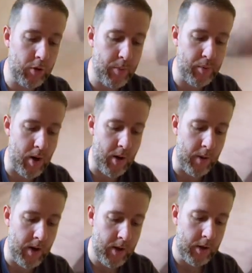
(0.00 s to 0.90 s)

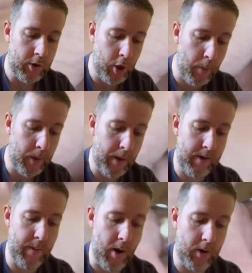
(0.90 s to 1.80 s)
Pro top
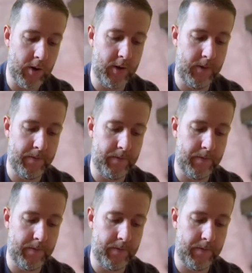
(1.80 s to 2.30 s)
loader box.